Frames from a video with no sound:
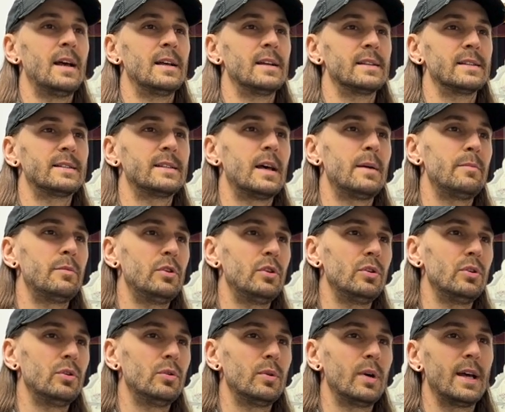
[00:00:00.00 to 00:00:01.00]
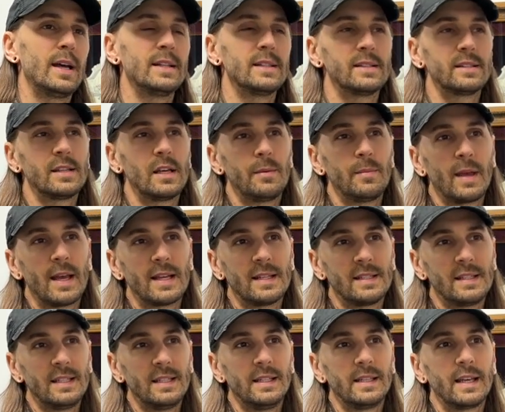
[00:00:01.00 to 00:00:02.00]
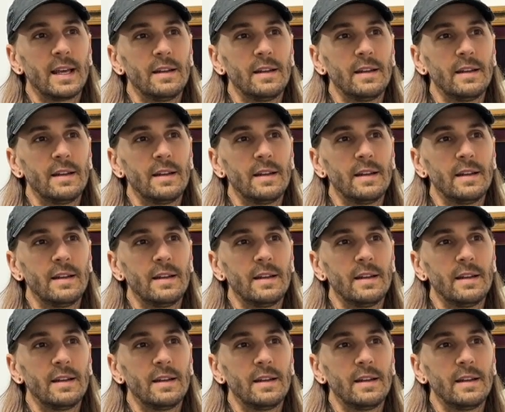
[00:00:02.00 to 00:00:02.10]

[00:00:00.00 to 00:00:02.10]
some new and some antique